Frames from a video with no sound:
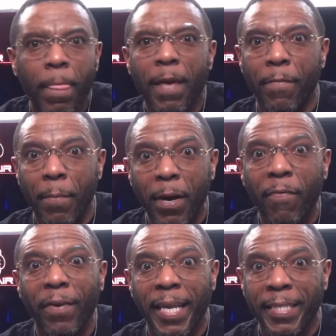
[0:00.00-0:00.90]
If a
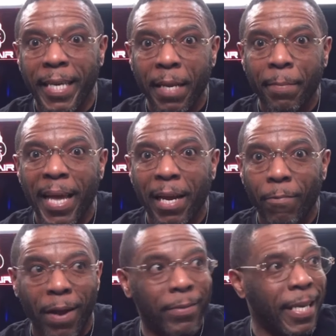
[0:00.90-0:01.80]
motherfucker like Skinny Black
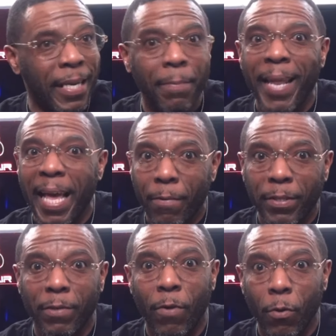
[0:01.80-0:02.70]
around, Skinny Black
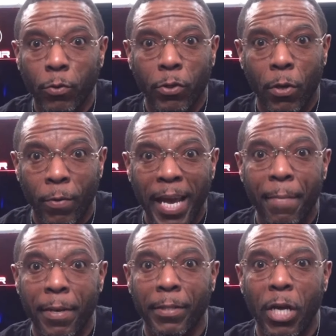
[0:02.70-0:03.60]
was the one who, who got
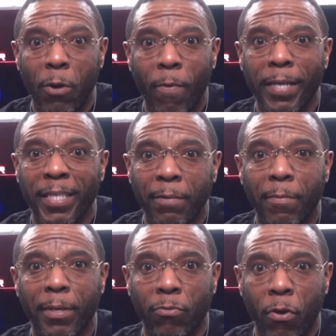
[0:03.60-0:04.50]
me to start washing up
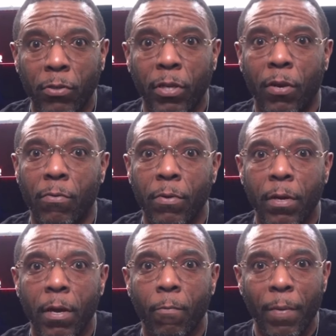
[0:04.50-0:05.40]
with my drawers on,
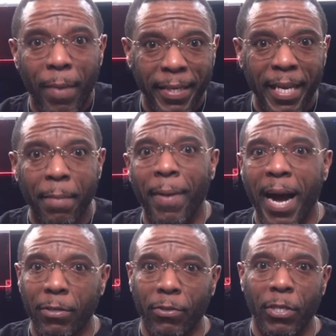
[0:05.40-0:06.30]
with my damn
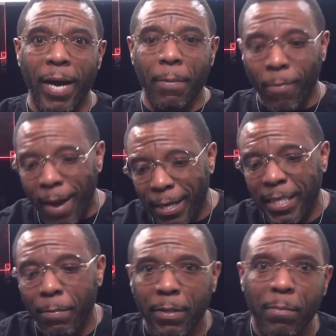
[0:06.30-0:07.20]
boxers on. I would wash
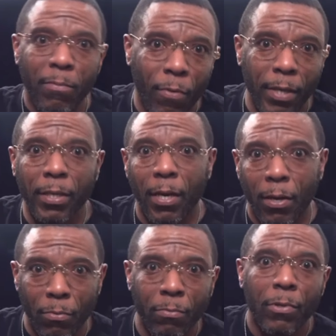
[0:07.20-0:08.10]
up with them boys
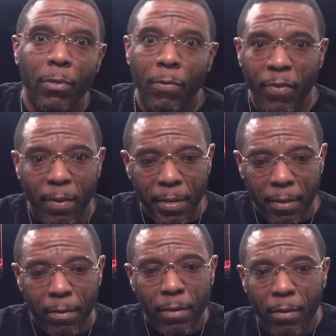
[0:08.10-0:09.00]
on, feel
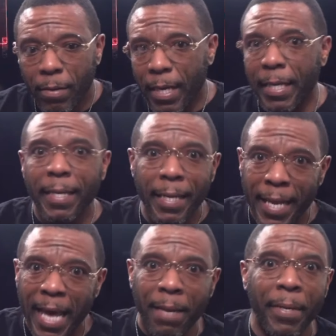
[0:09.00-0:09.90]
me? And and
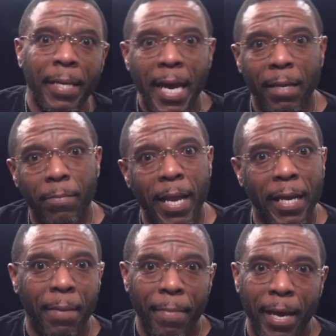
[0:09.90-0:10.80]
that'll be that. And when I
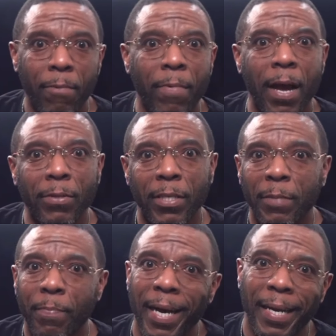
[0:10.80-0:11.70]
get back around to the
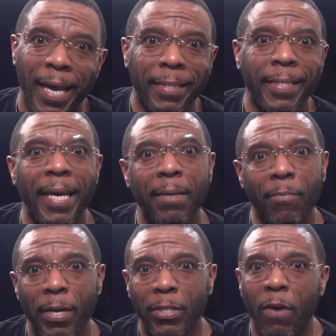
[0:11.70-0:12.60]
spot, I slide them
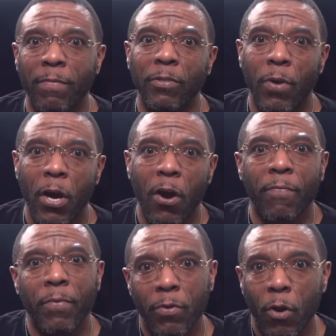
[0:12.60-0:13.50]
boys off and dry
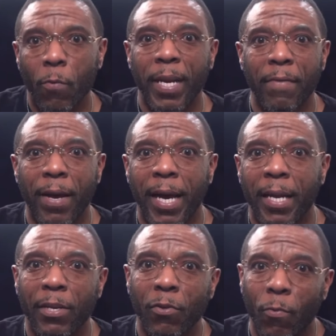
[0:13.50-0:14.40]
off, you know, whatever I got
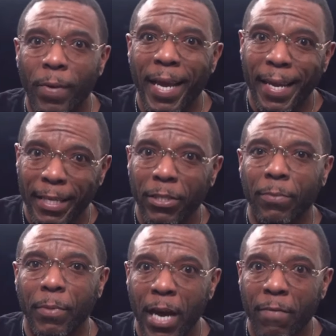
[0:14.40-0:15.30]
to do. when I get into
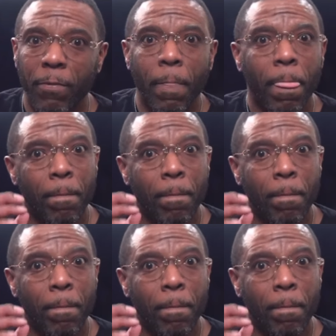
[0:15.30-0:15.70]
some cover,